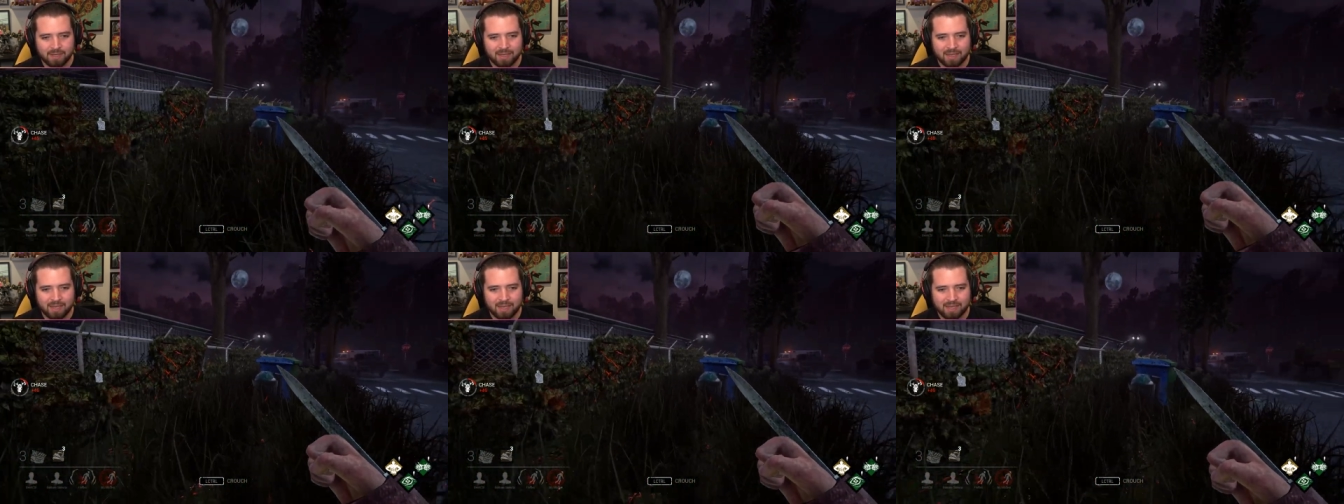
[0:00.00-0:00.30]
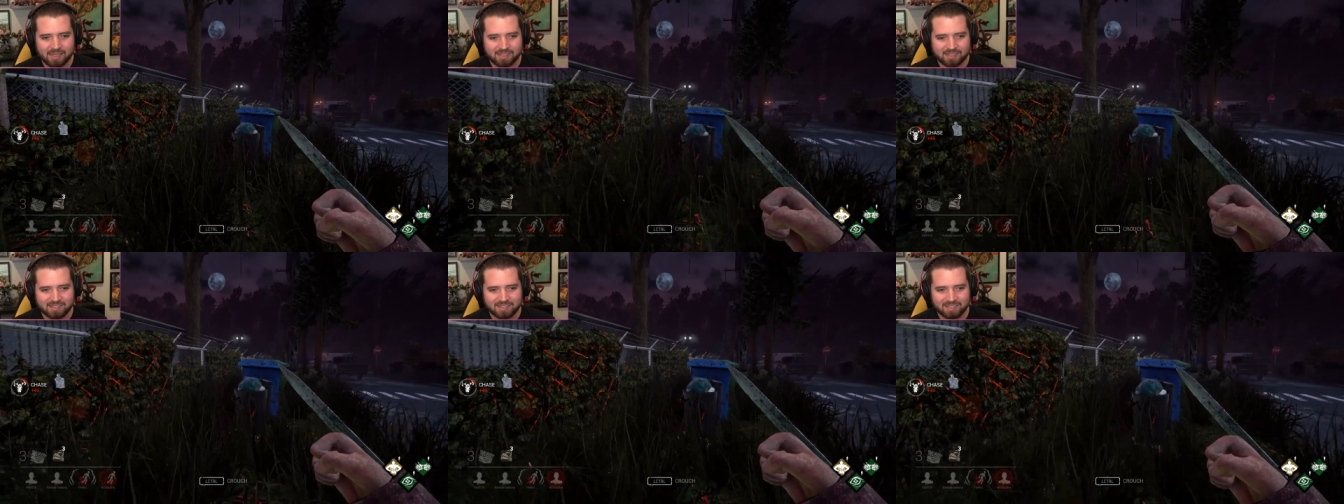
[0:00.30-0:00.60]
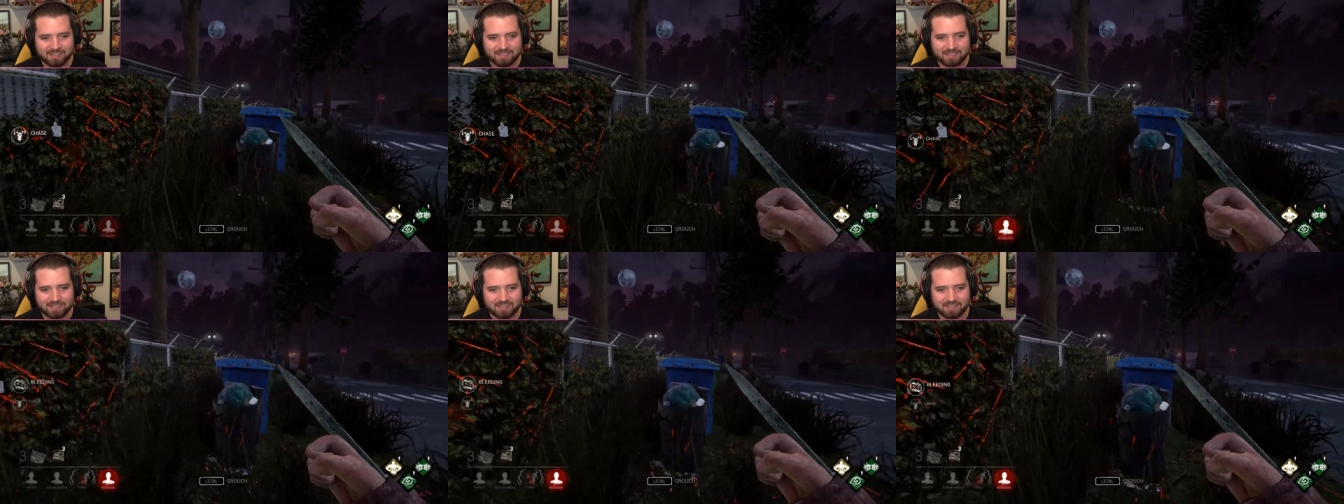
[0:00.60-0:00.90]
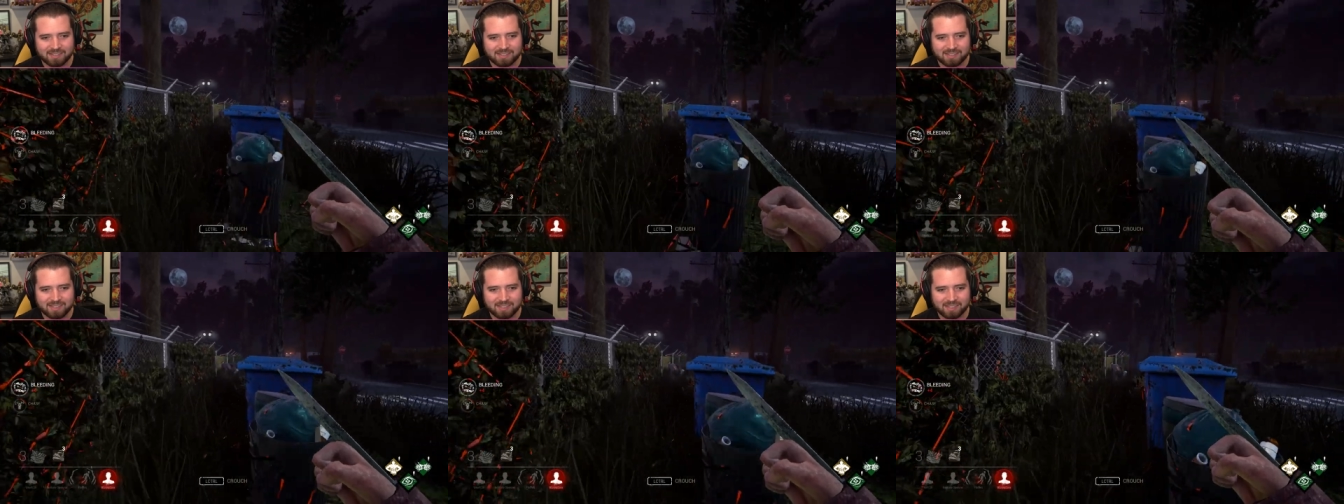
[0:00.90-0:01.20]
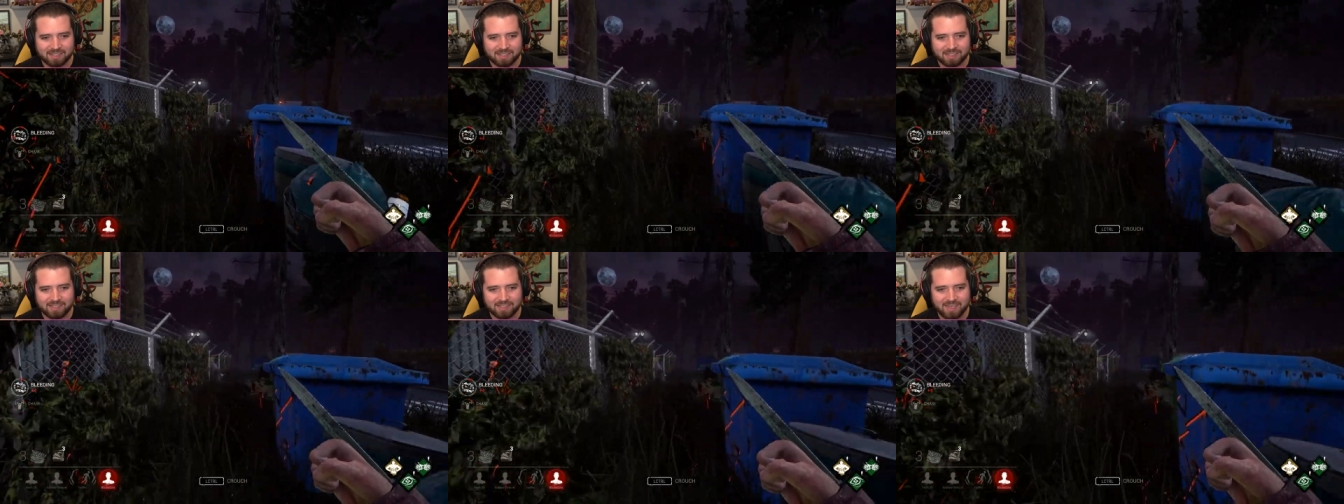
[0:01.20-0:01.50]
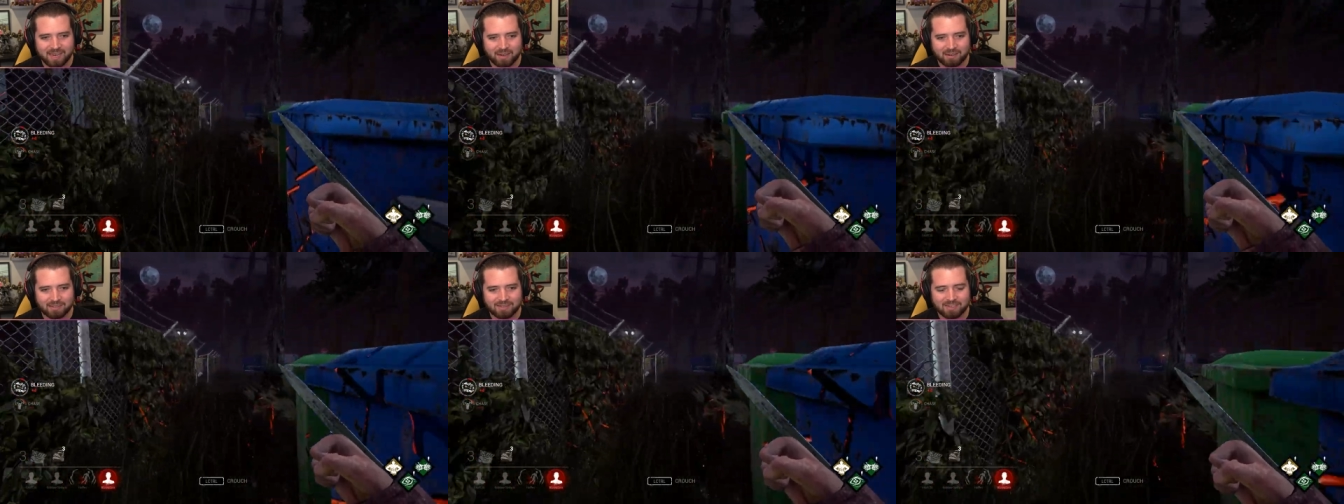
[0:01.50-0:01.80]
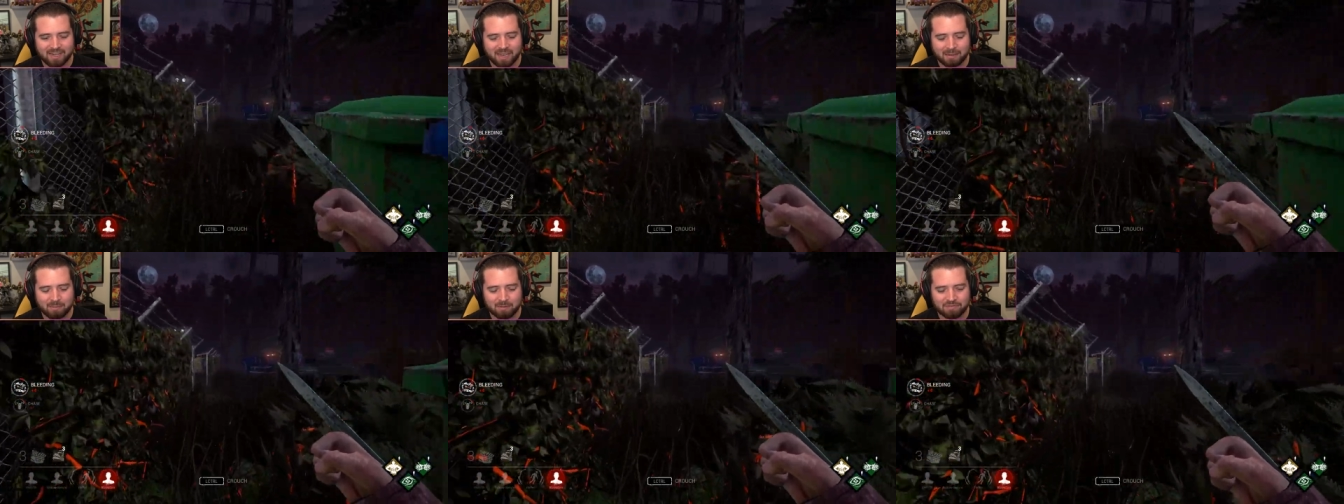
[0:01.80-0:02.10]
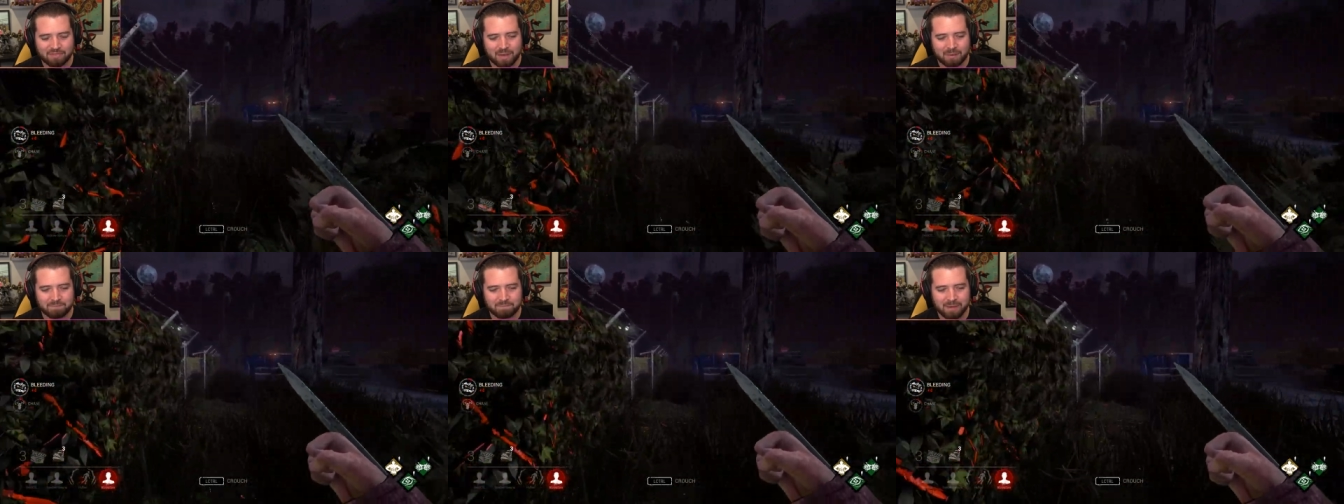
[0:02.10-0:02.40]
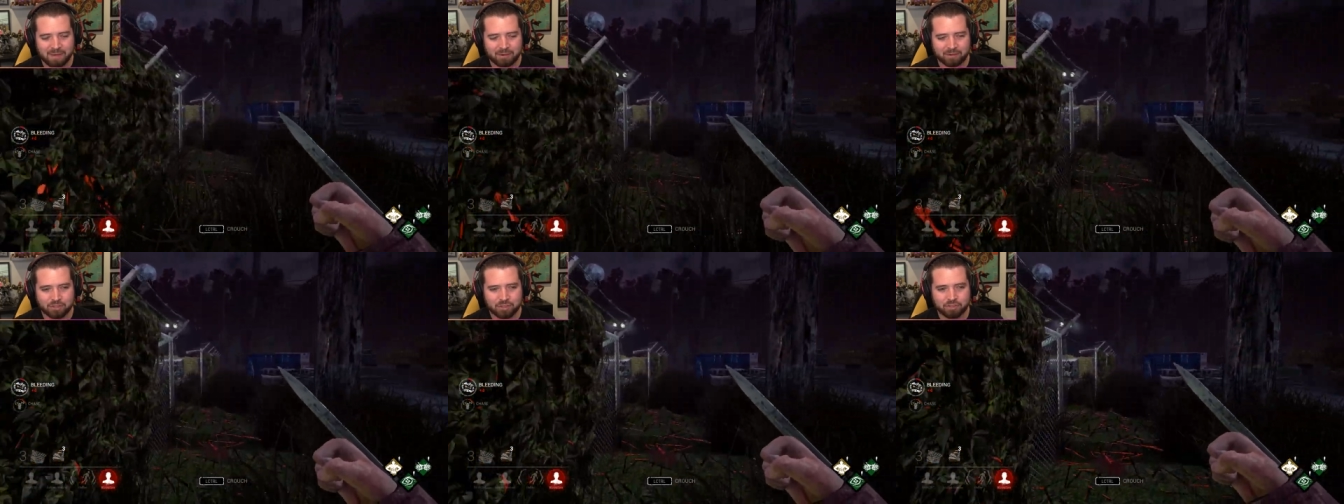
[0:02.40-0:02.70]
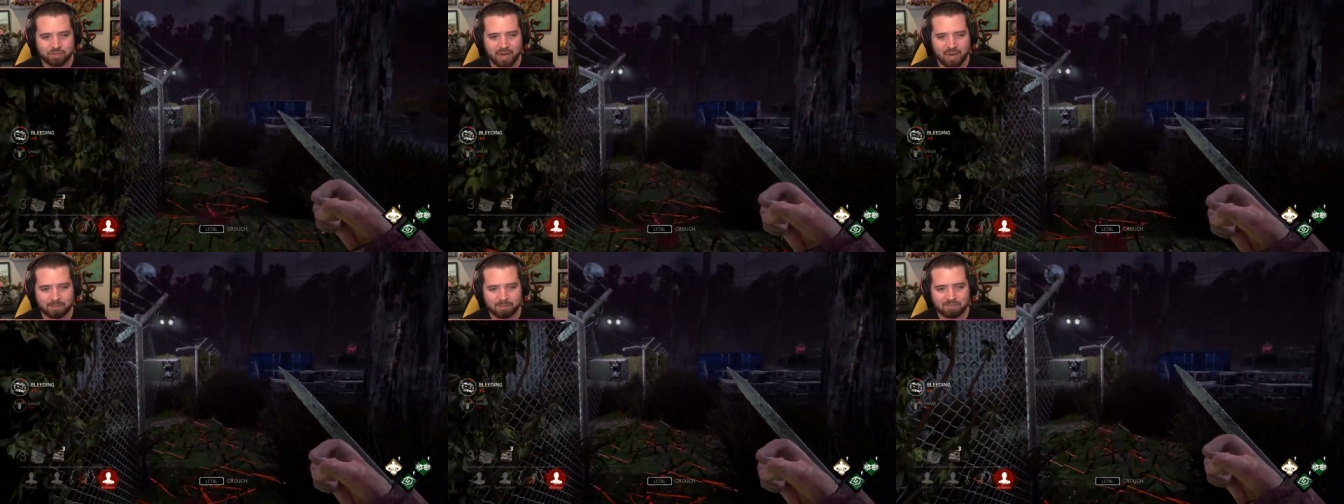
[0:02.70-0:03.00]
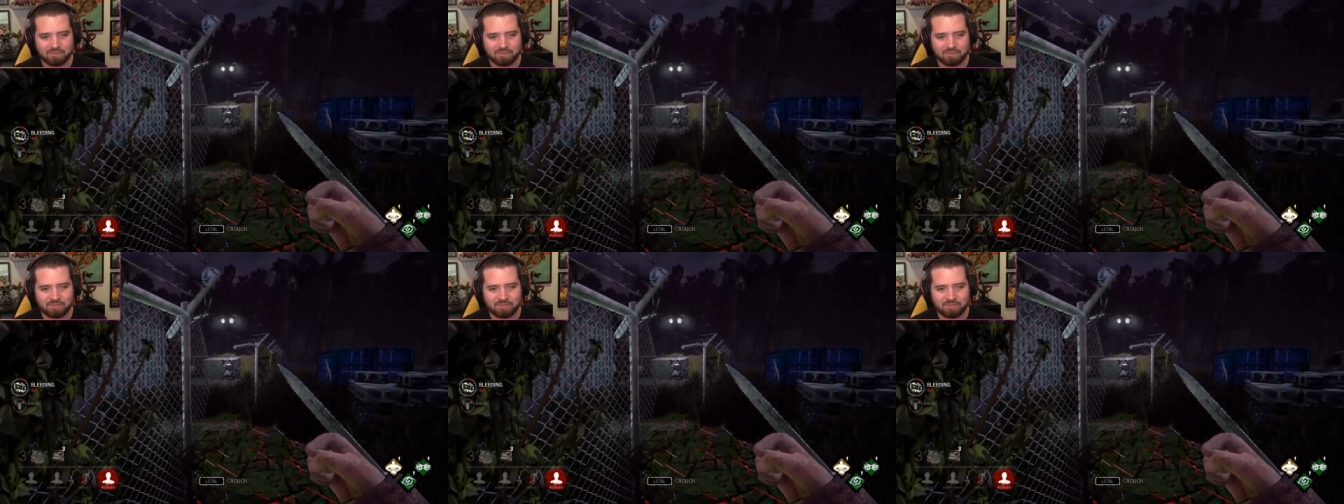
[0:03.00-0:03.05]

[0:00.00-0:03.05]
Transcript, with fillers: is the, the ticking down timer of that bear trap.